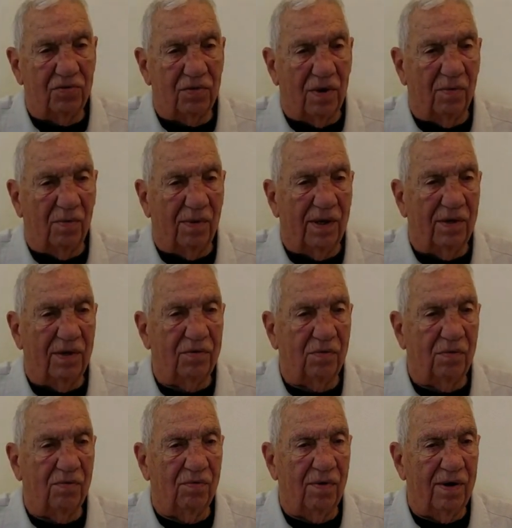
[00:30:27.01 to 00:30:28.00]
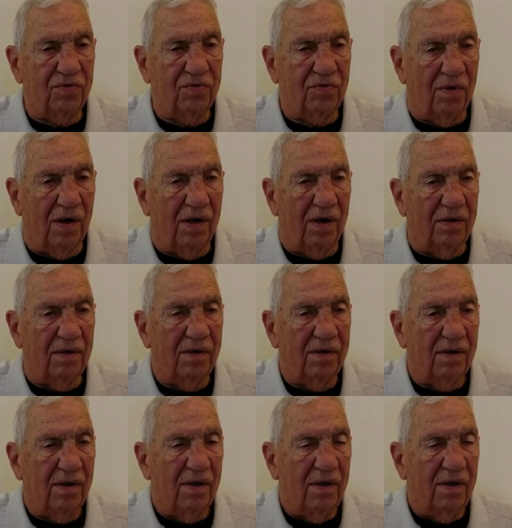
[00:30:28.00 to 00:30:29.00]
So I went into a restaurant
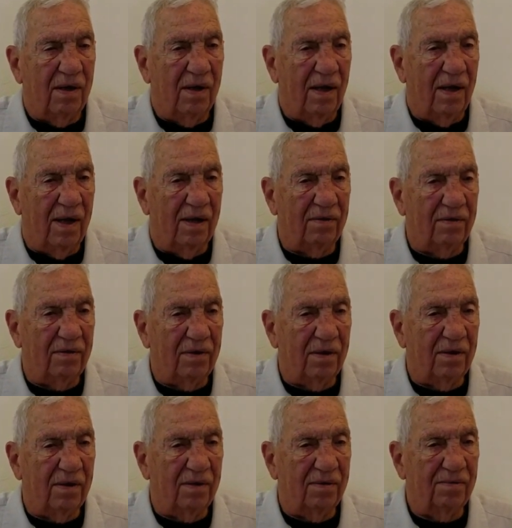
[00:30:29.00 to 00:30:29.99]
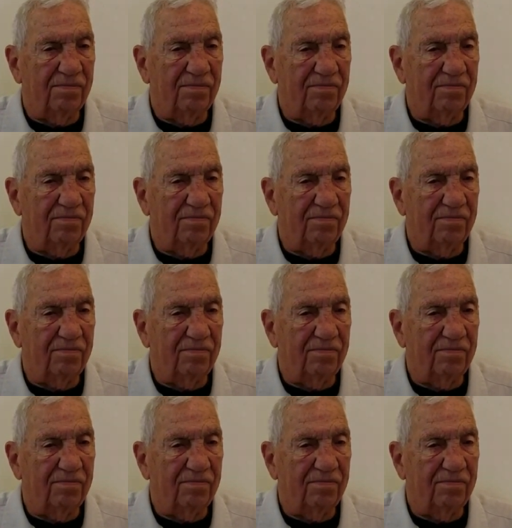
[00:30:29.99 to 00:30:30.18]
and uh,